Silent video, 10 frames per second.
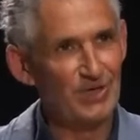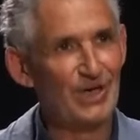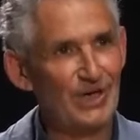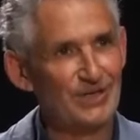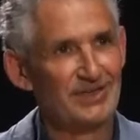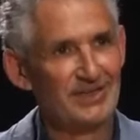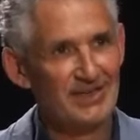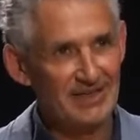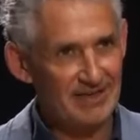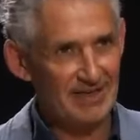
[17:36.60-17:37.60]
dirt.
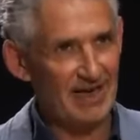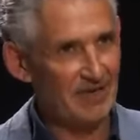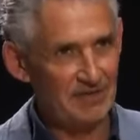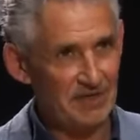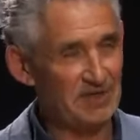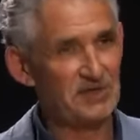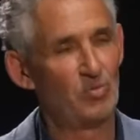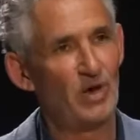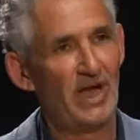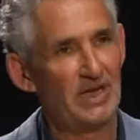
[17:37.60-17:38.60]
Uh, this is
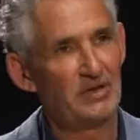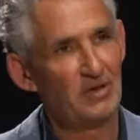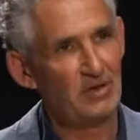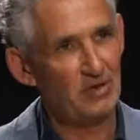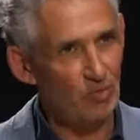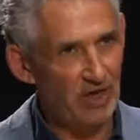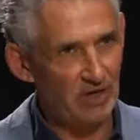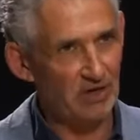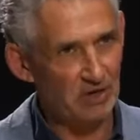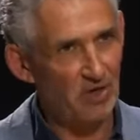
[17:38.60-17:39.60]
the way we're
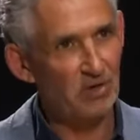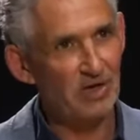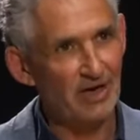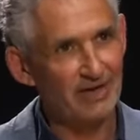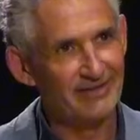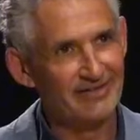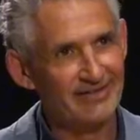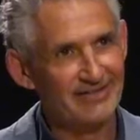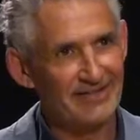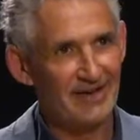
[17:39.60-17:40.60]
going to conquer
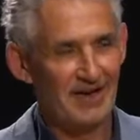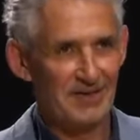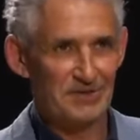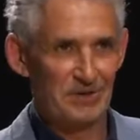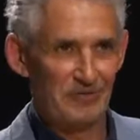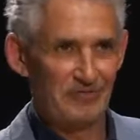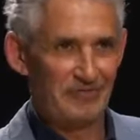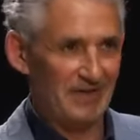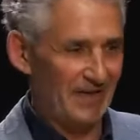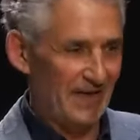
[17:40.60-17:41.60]
our sort of
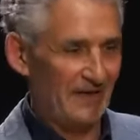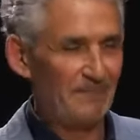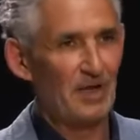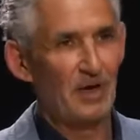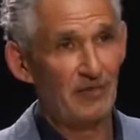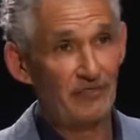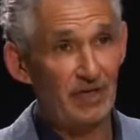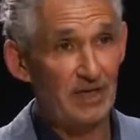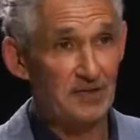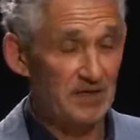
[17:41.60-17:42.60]
mm-hmm. uh, our
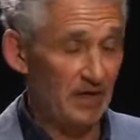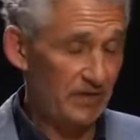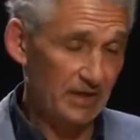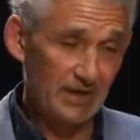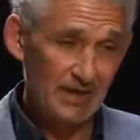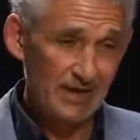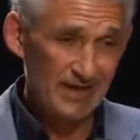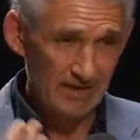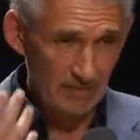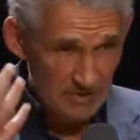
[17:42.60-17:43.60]
fears. And I think
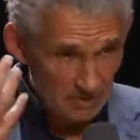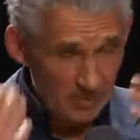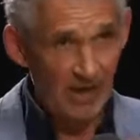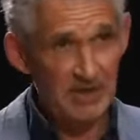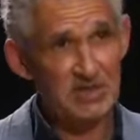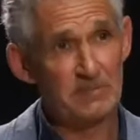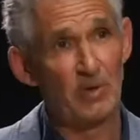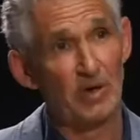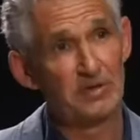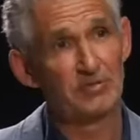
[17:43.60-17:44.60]
it was a blind
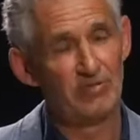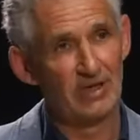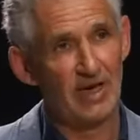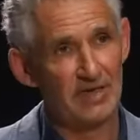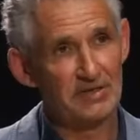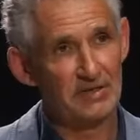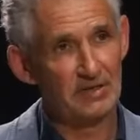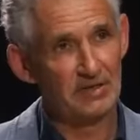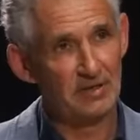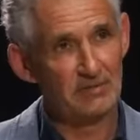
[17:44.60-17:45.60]
spot to realize
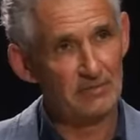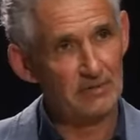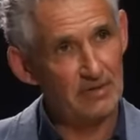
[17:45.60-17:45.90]
that the